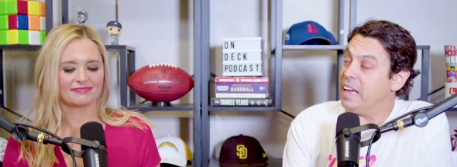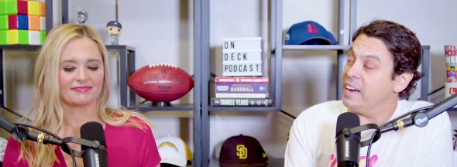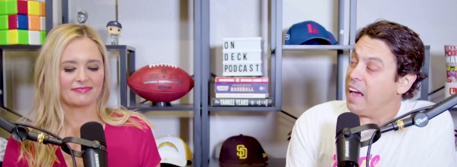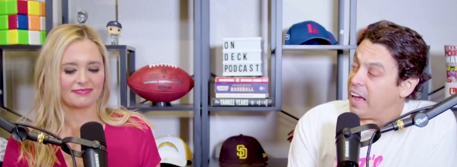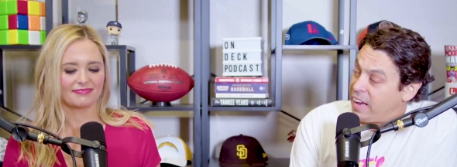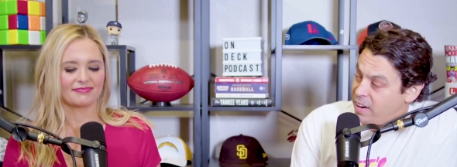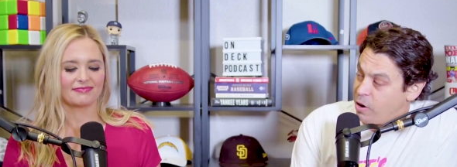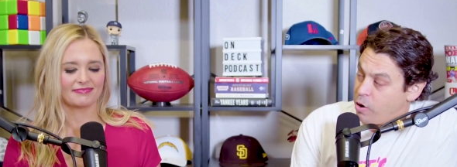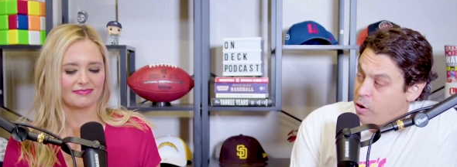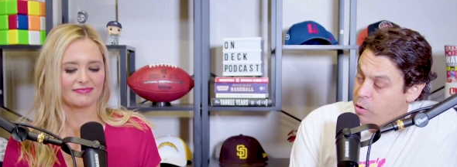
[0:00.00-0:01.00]
Speaker 1: and
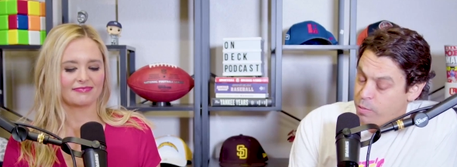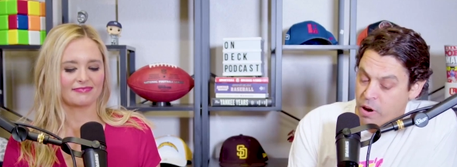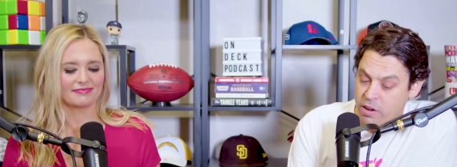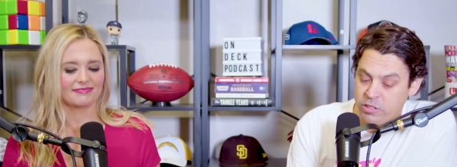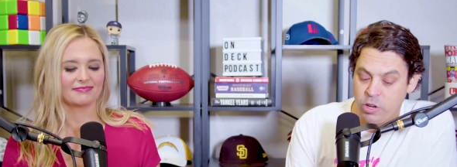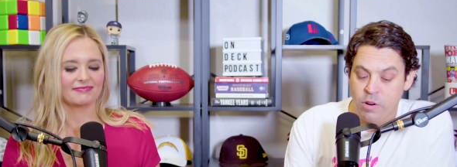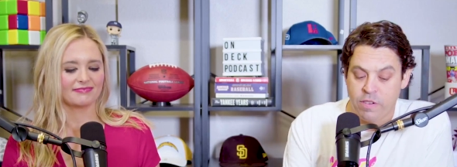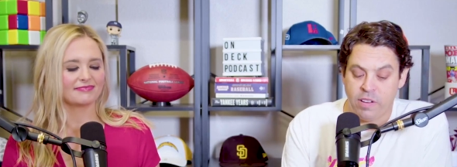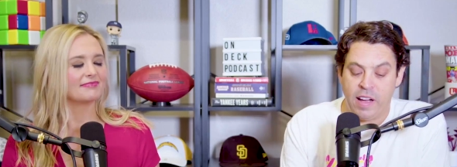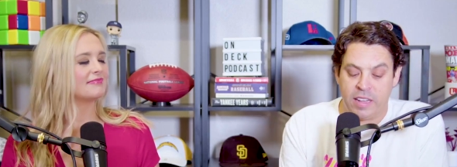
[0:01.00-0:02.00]
eight home runs
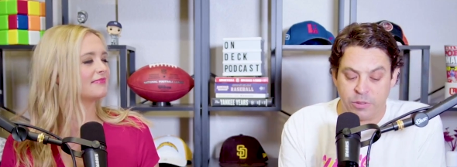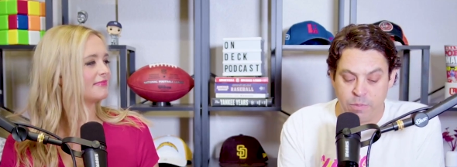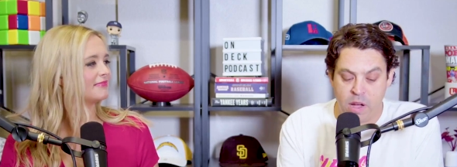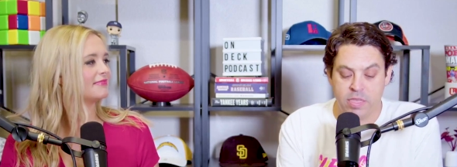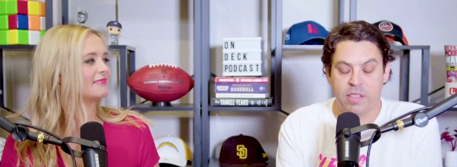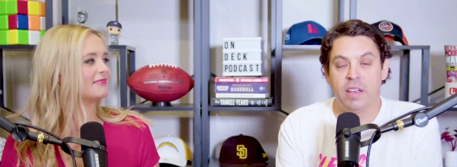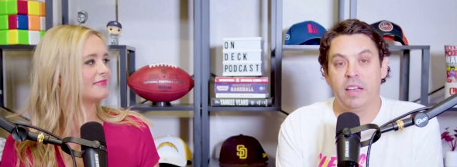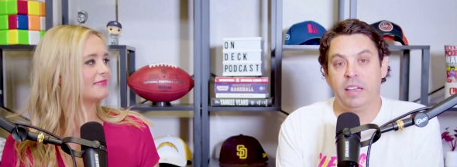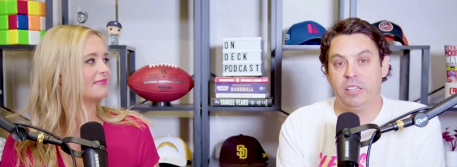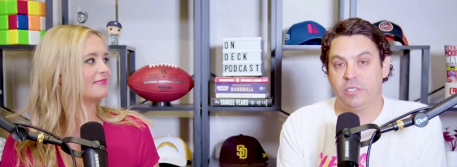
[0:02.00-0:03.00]
over the last month.
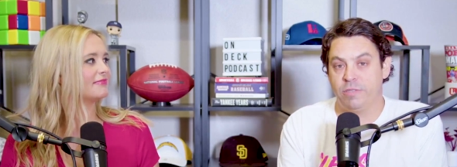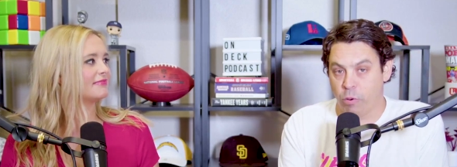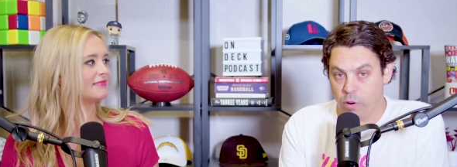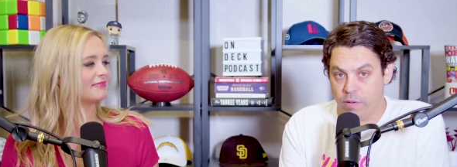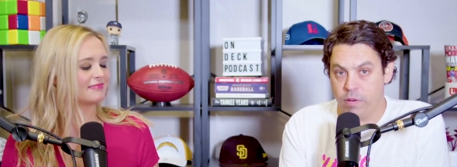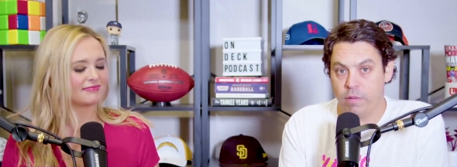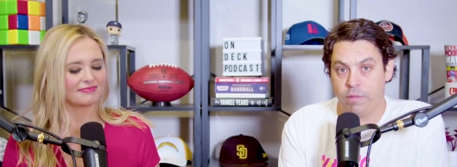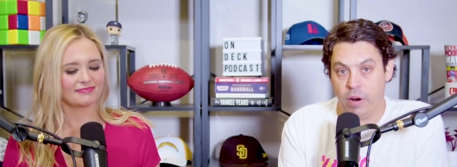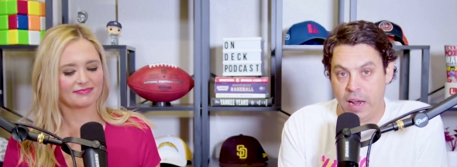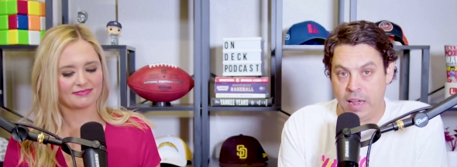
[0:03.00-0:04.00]
He's four
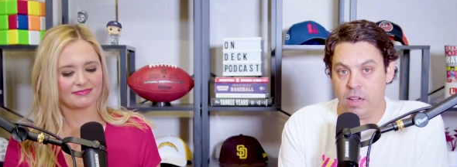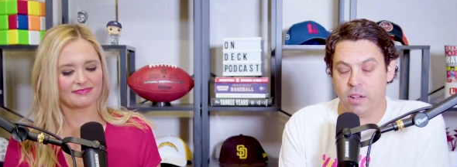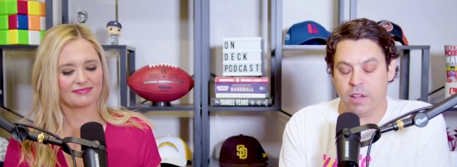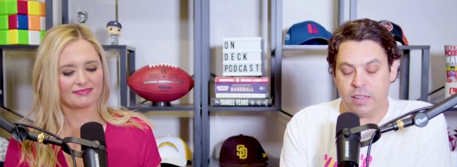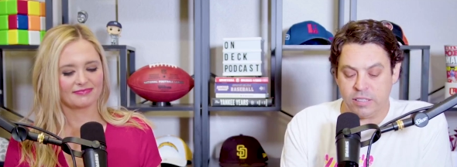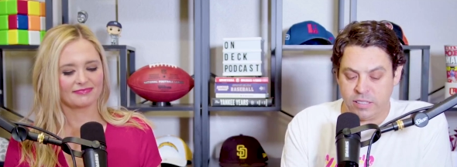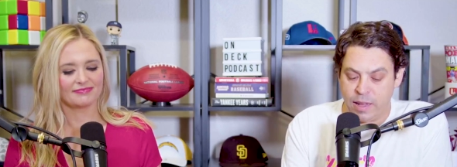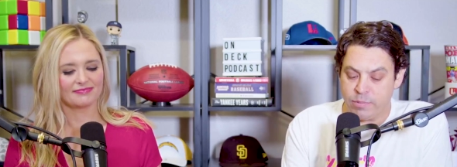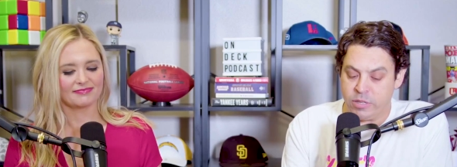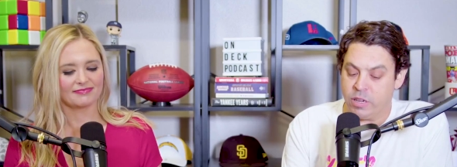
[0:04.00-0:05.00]
for eight against
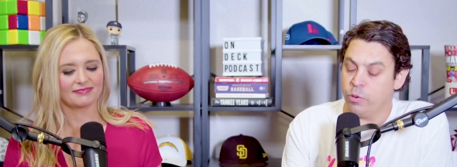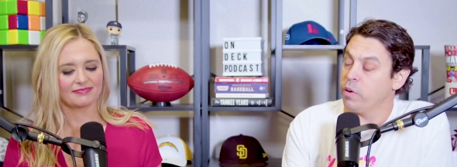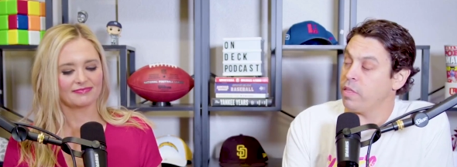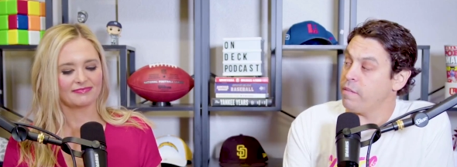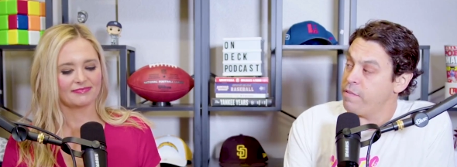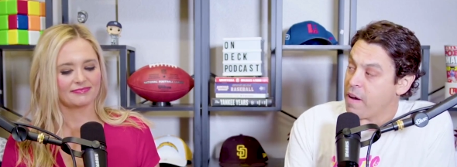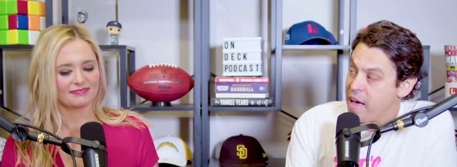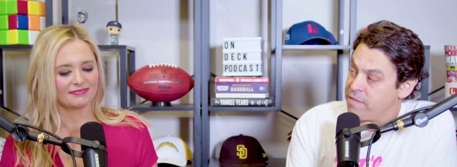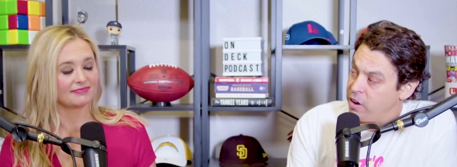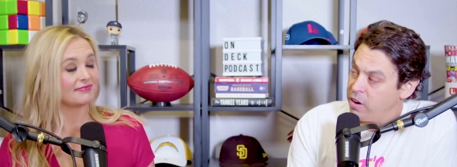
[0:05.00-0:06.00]
Sampson with
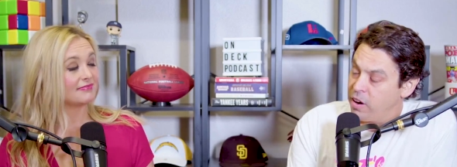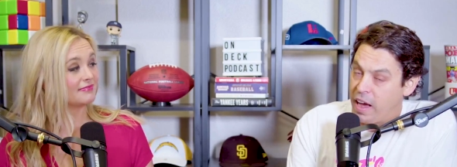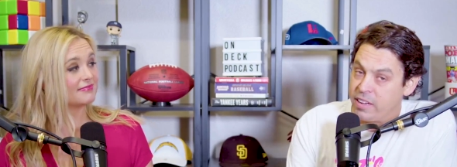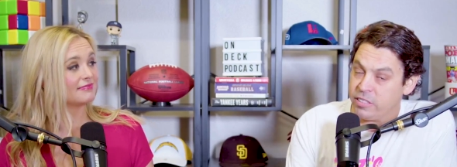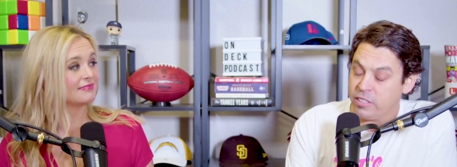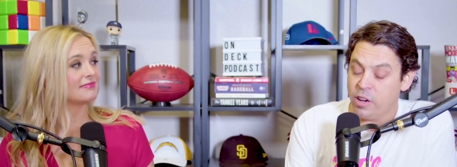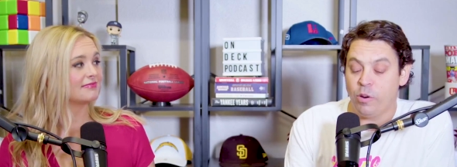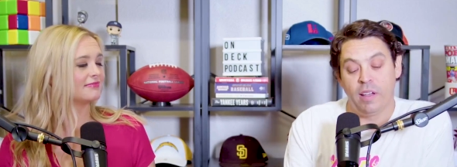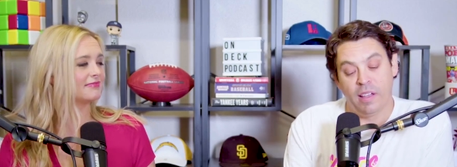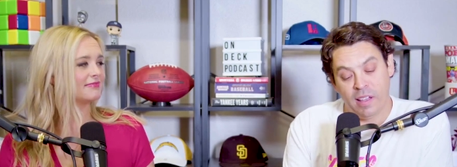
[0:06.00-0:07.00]
500
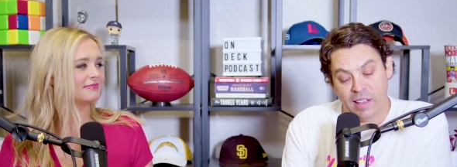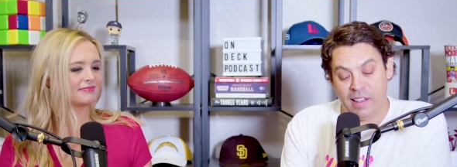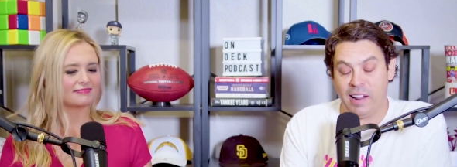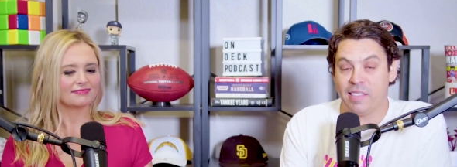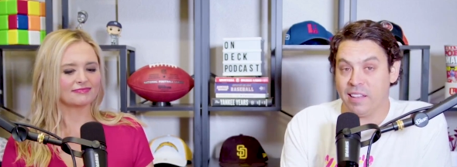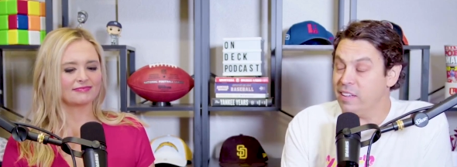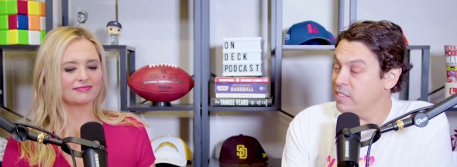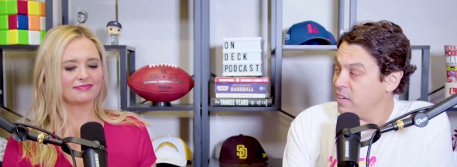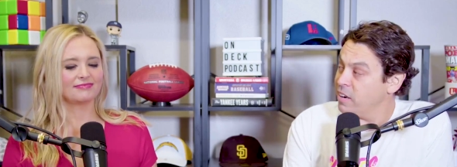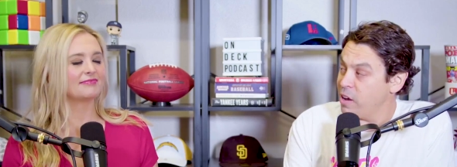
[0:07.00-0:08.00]
ISO, and I think
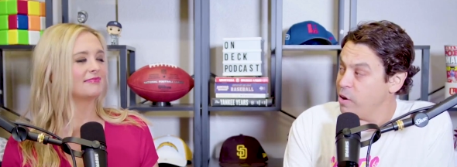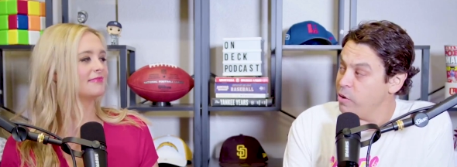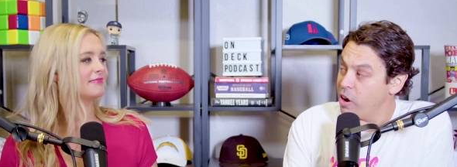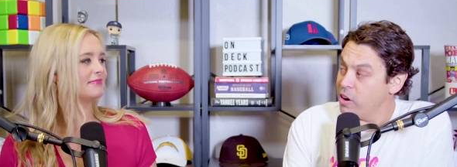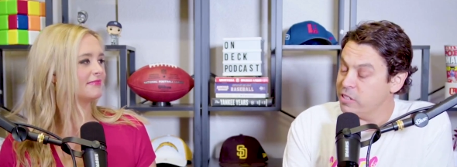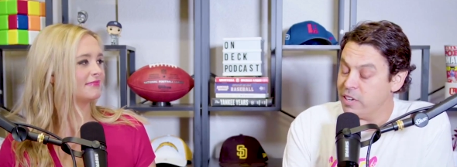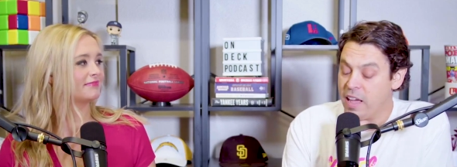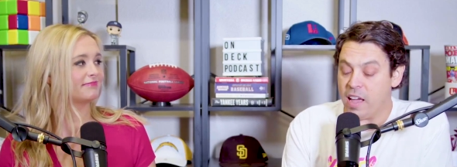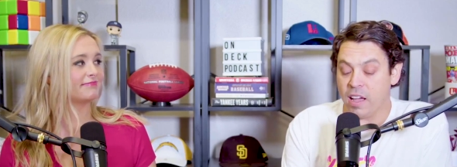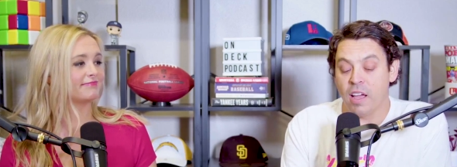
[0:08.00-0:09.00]
he's going to go yard
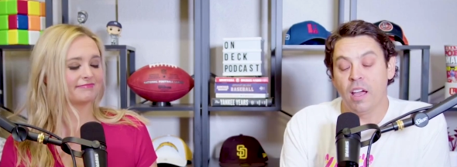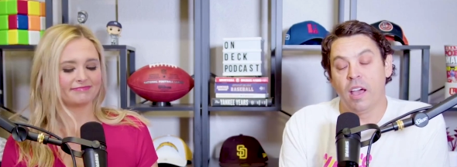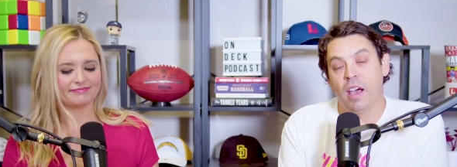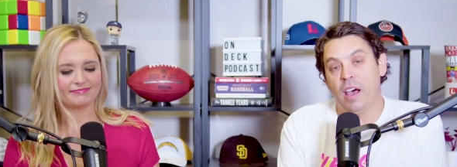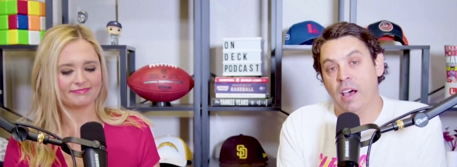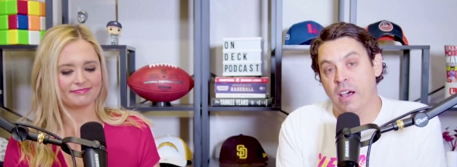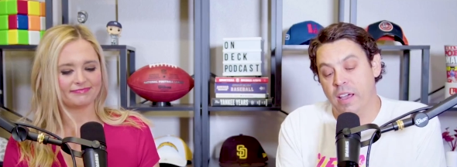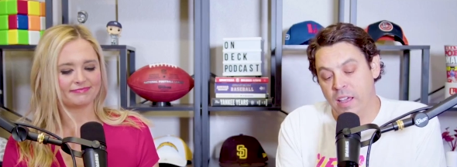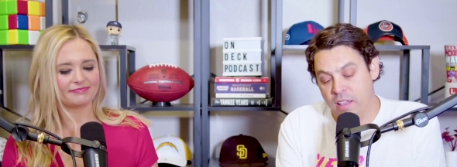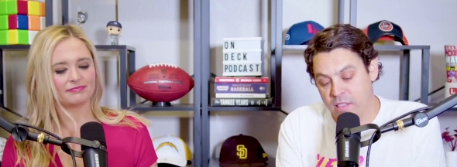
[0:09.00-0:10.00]
today.
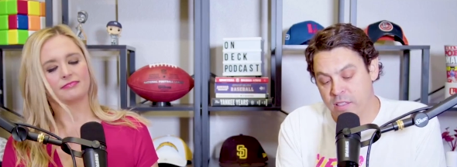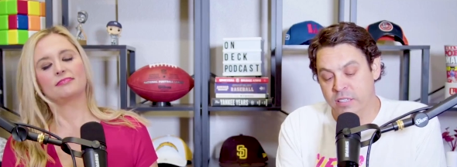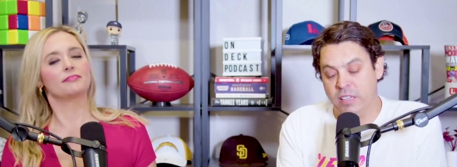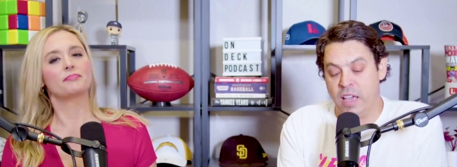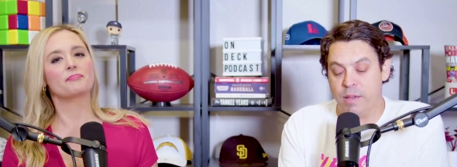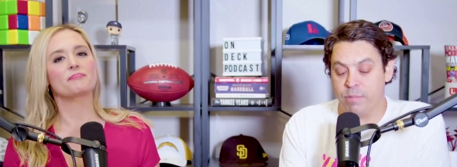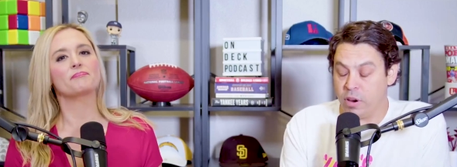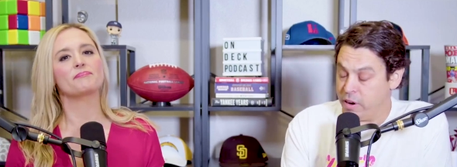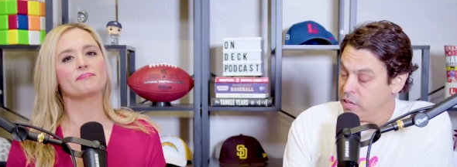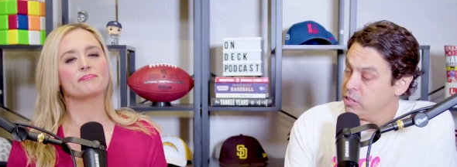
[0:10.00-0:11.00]
Uh, this game,
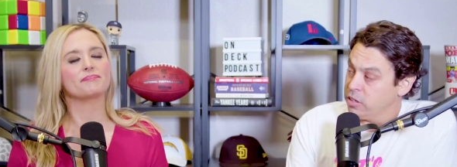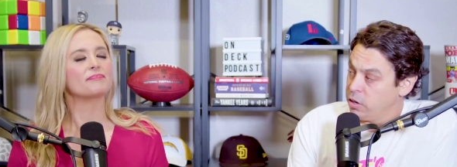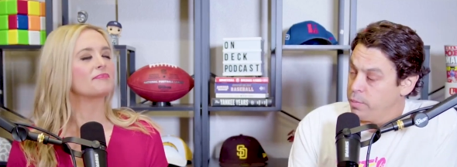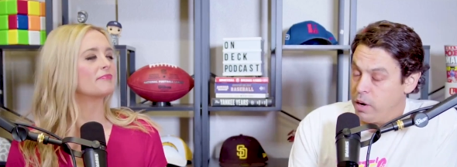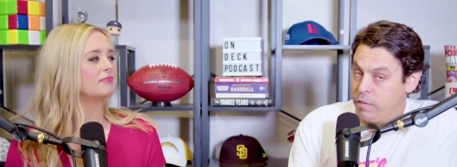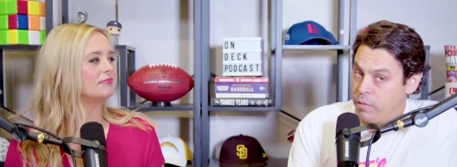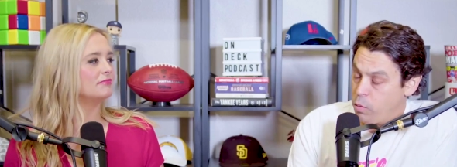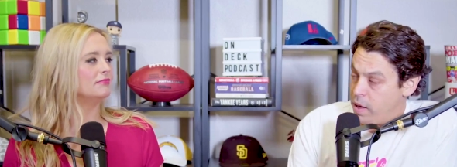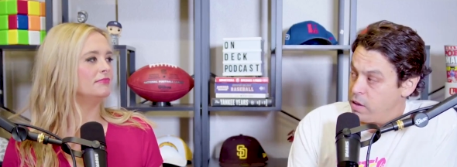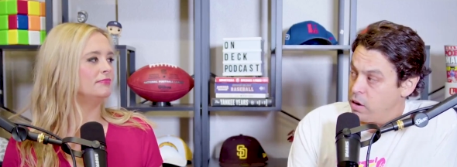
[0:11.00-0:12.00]
there is a little bit of
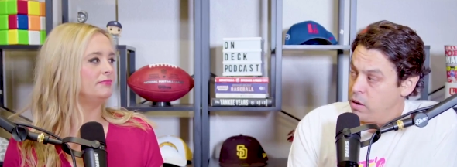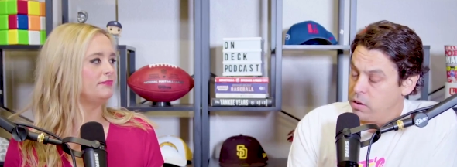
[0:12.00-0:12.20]
weather